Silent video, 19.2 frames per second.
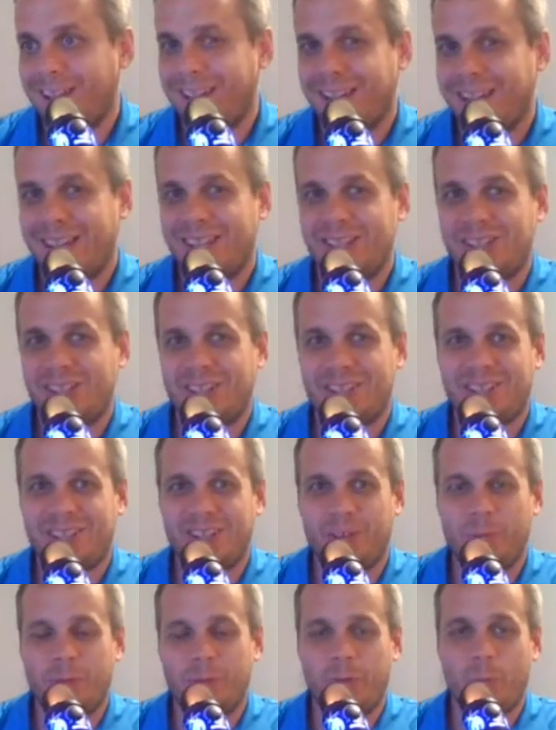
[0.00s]
is just going
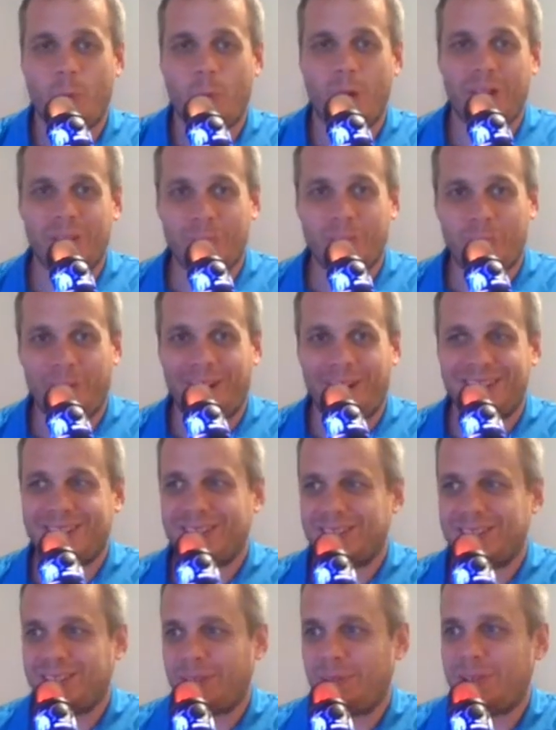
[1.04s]
to be what the price of
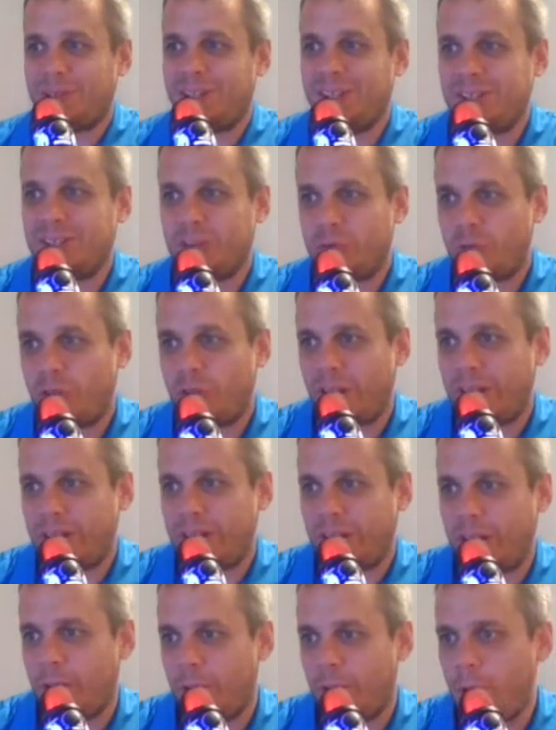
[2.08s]
something is right
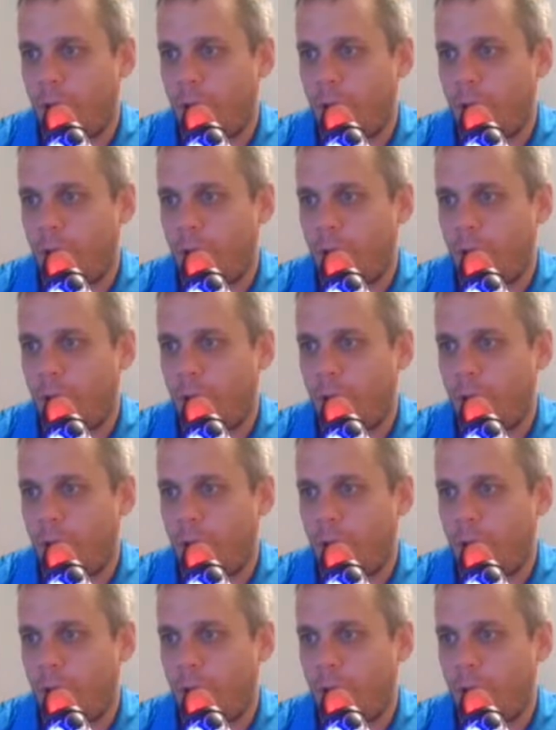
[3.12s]
now.